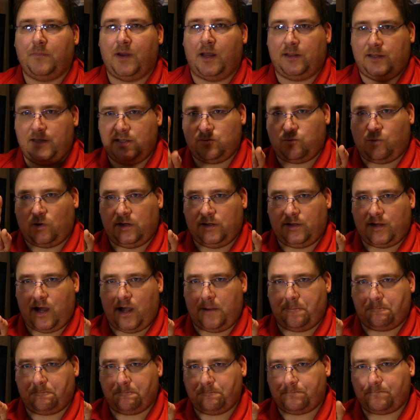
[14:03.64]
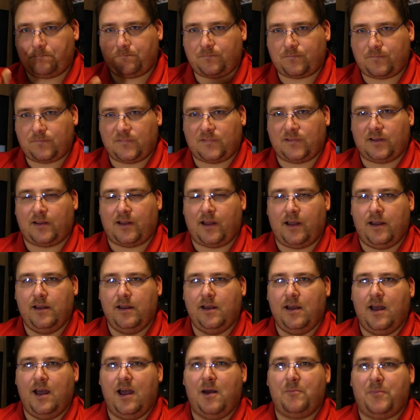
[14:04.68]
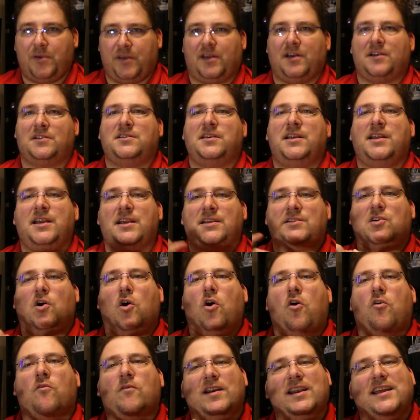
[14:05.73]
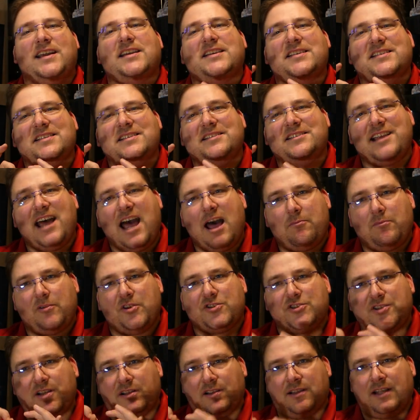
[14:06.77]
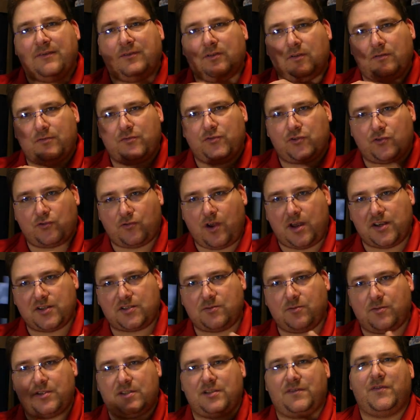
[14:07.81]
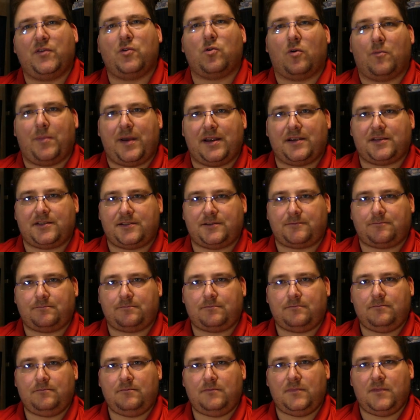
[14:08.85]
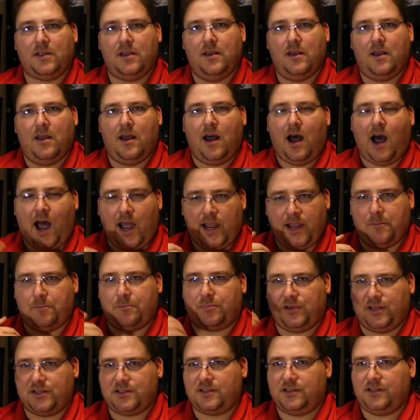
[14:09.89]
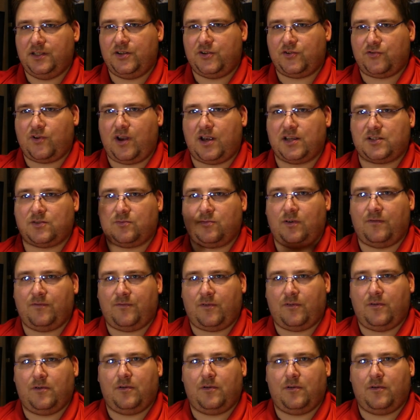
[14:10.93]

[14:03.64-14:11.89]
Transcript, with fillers: at least one time. Okay? Because he has already established a level of trust with his viewer base. I implicitly trust what